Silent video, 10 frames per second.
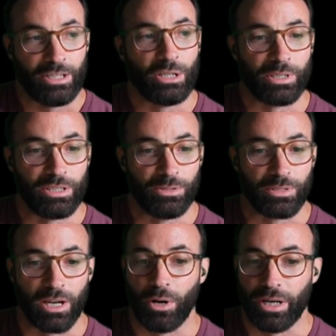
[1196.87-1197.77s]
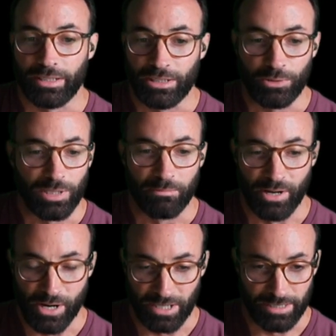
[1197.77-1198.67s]
when you
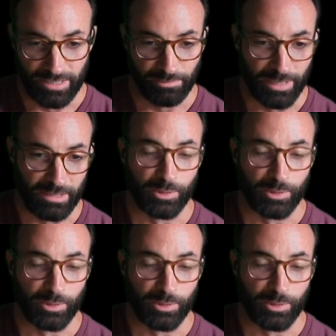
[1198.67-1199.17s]
embark on these big